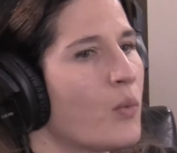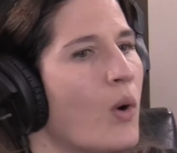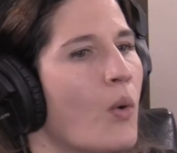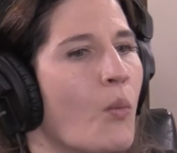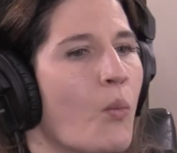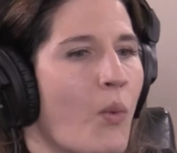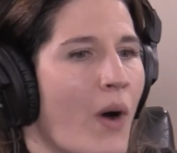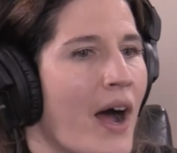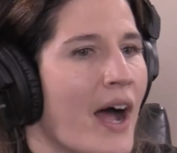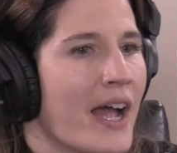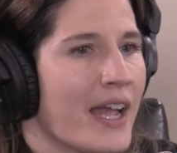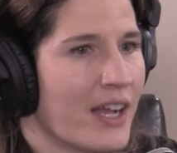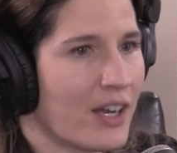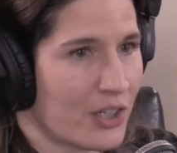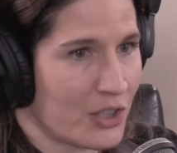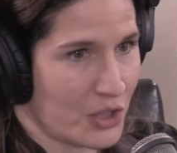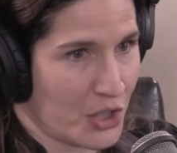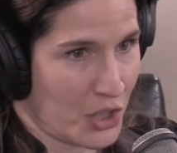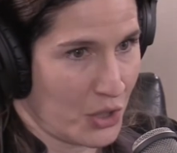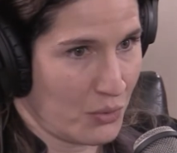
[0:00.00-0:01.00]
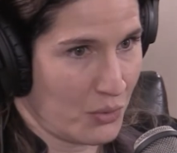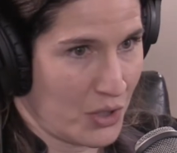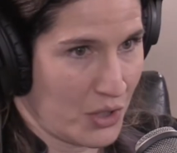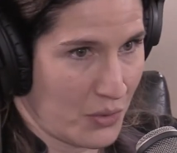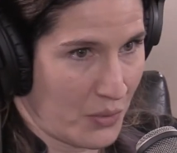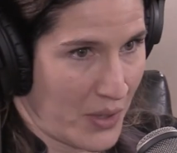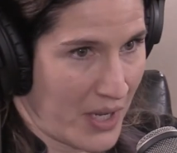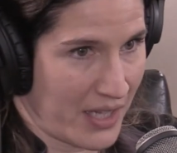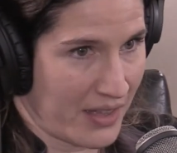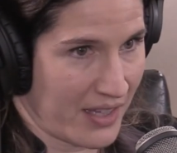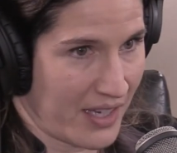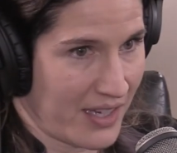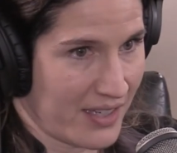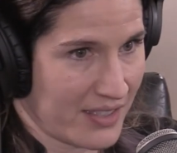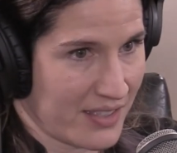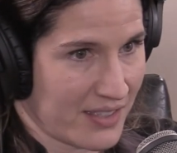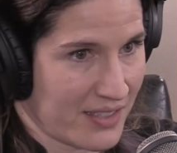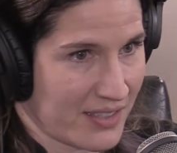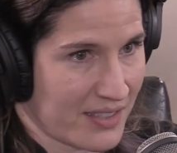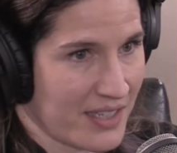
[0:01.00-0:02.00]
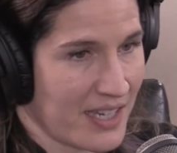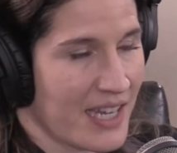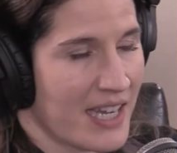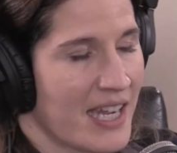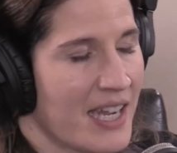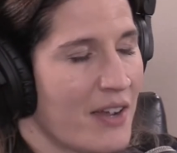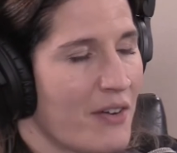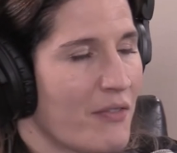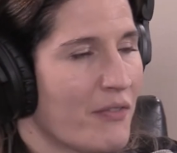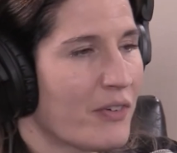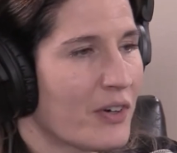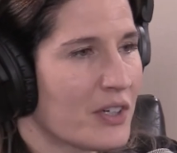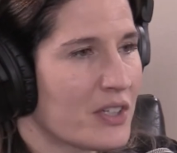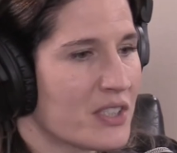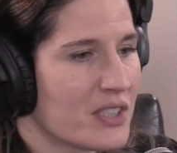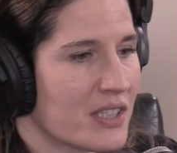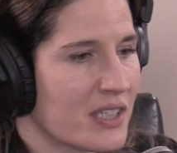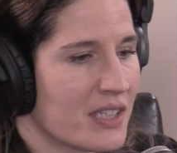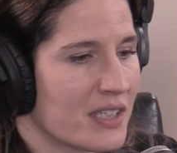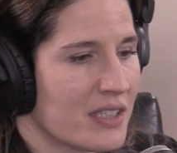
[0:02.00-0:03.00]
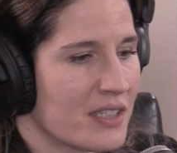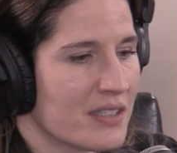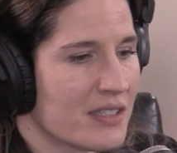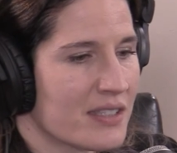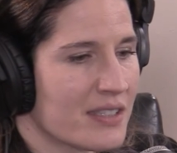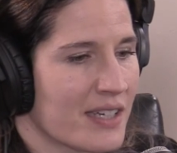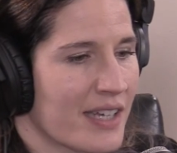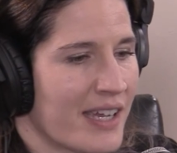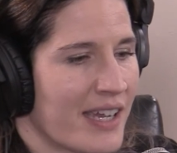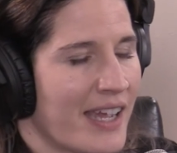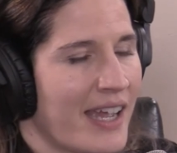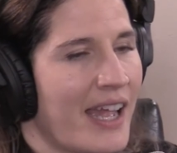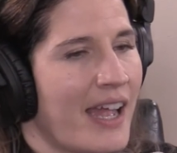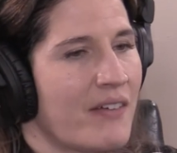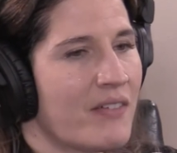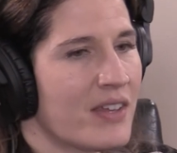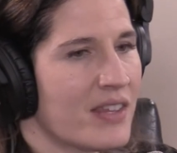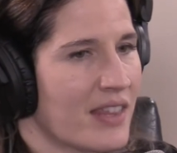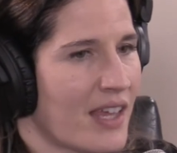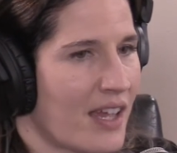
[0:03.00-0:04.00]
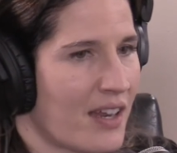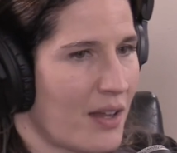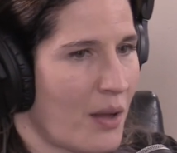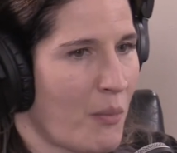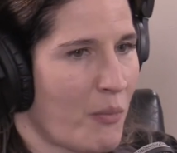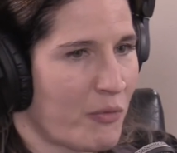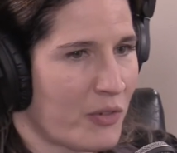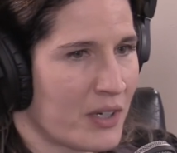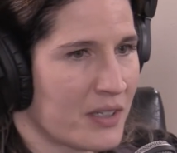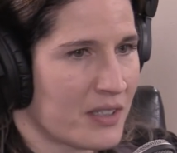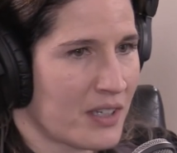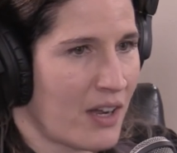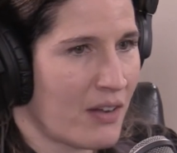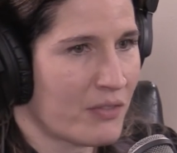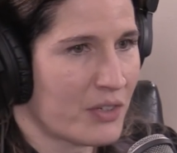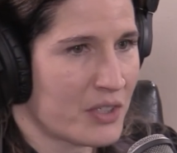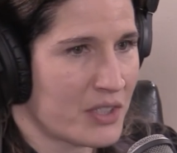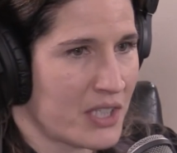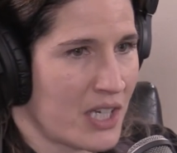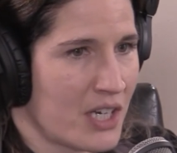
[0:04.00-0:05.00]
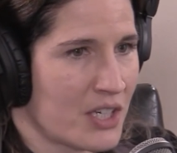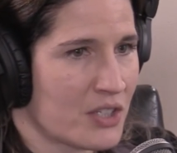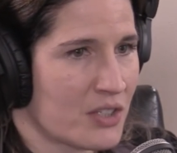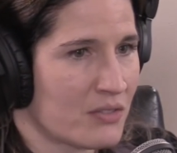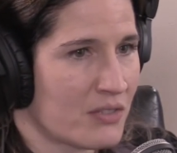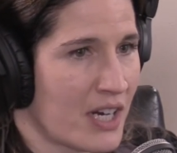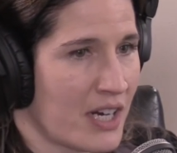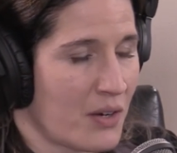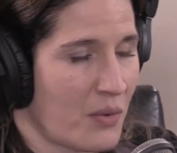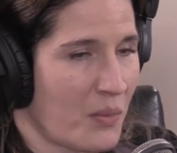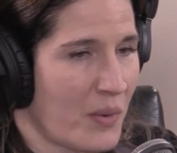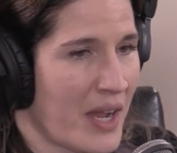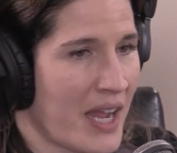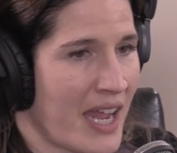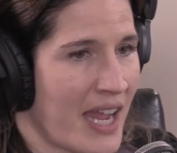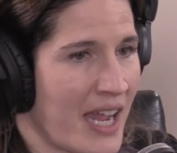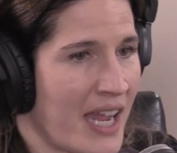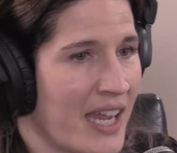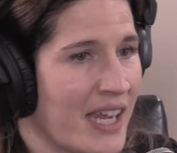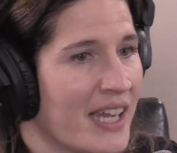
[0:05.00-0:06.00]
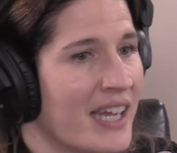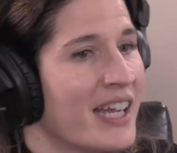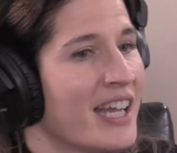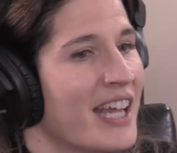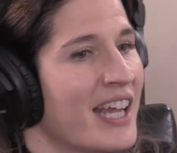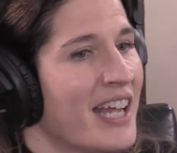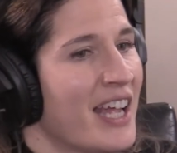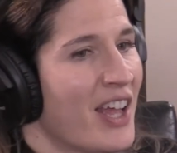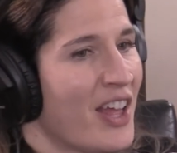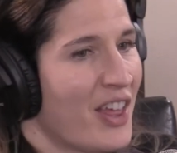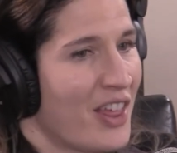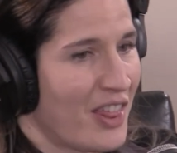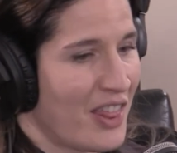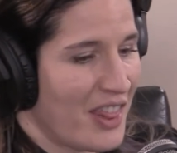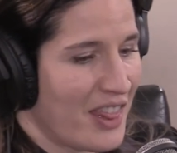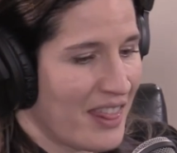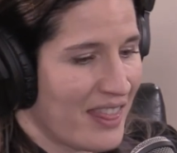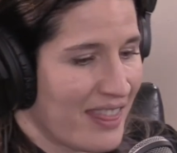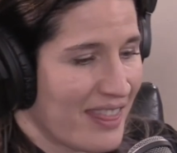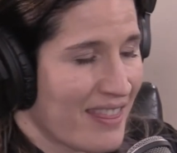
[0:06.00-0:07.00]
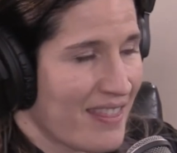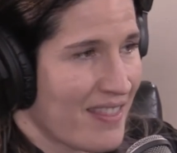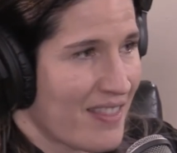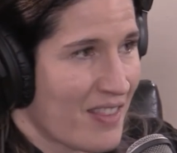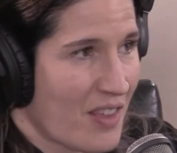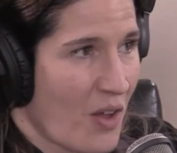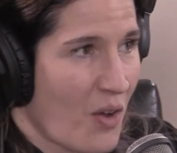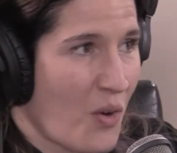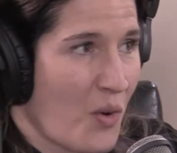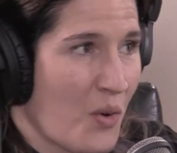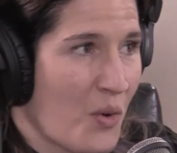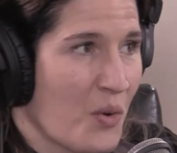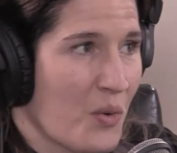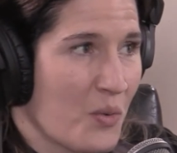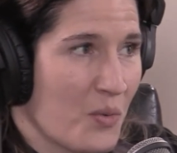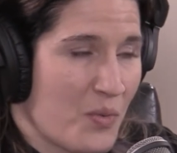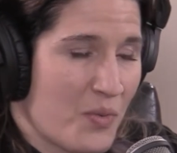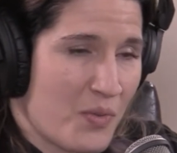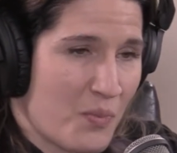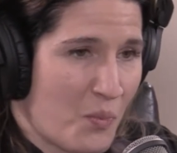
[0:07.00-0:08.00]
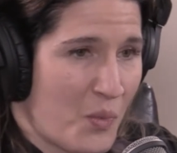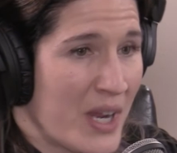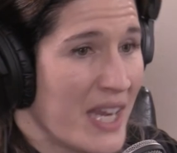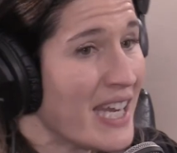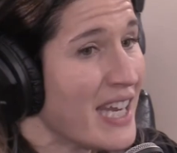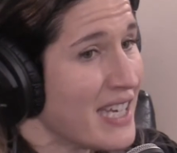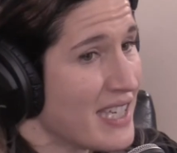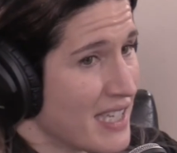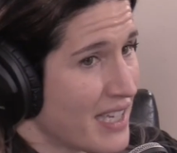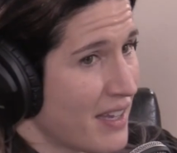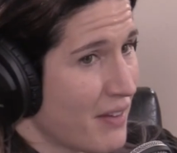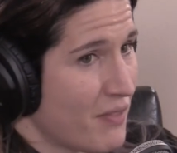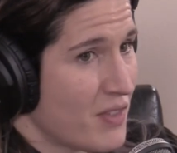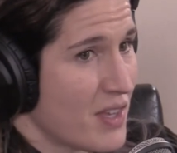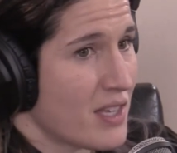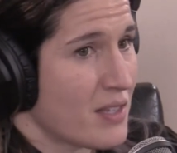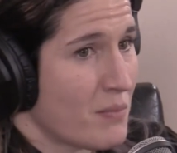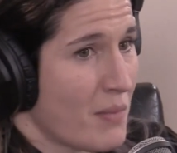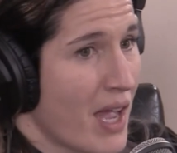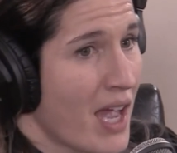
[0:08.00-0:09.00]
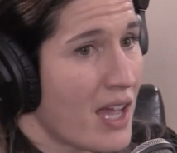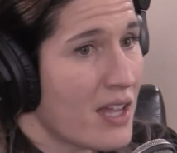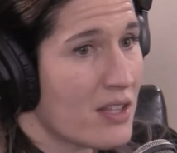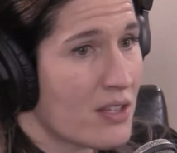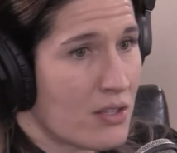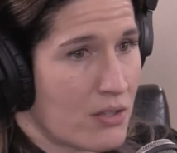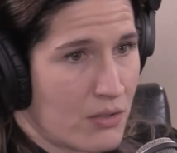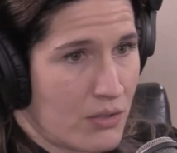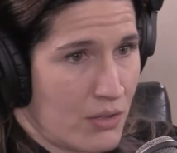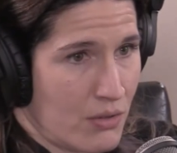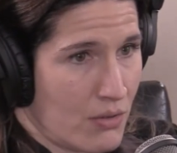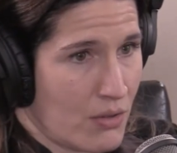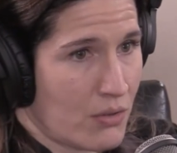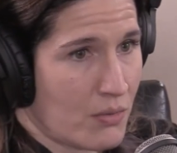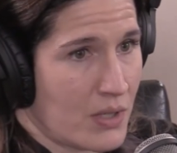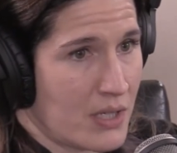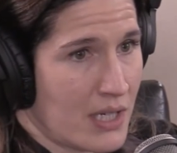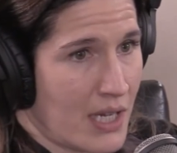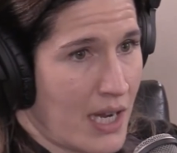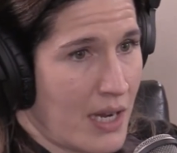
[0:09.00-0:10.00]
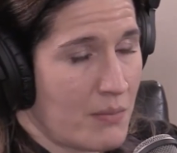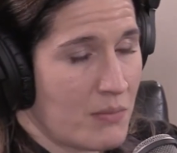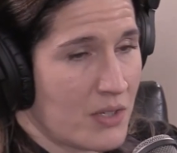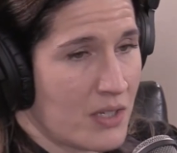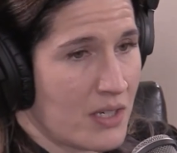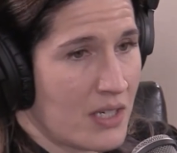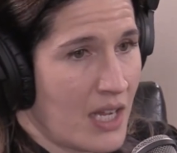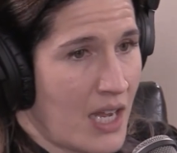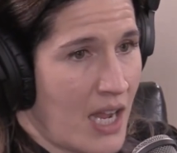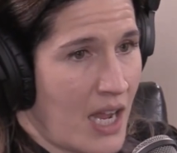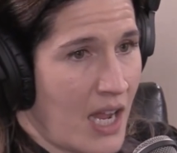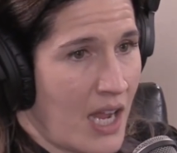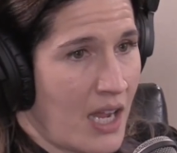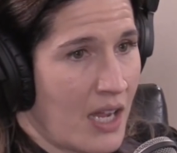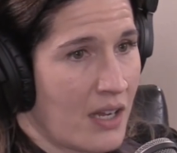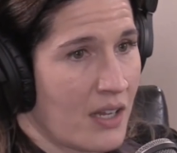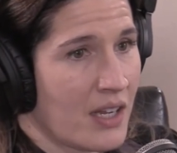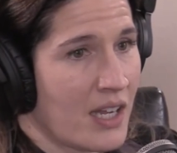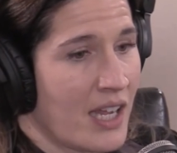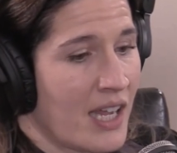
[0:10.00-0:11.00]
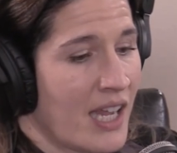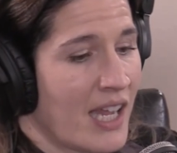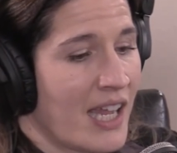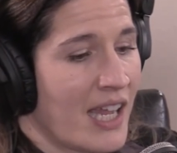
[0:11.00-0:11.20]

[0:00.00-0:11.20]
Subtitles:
Well, why aren't you doing this? Versus having that upfront conversation right away. So we need to give these meds 2 to 3 times a day.